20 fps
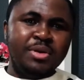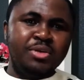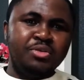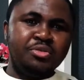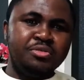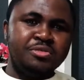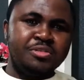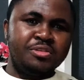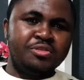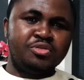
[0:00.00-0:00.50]

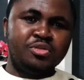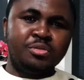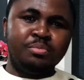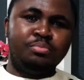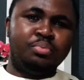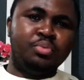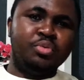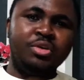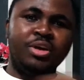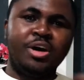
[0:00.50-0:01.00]
uses to
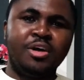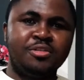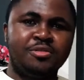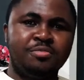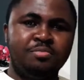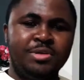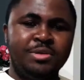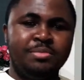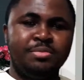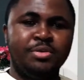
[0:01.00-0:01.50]
pull out
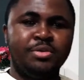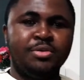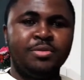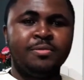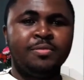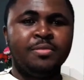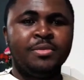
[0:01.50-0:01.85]
people